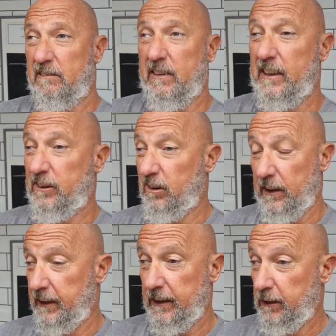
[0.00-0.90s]

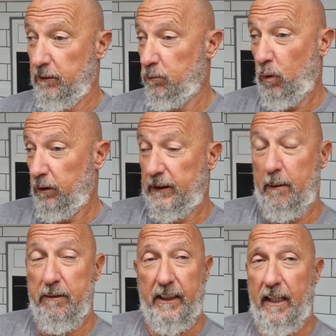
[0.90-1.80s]
literally
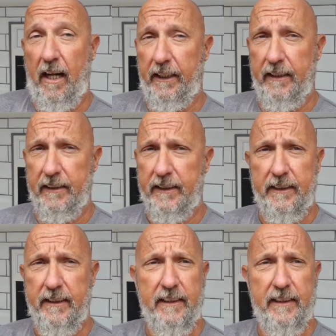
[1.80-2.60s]
WhatsApp the guy and ask,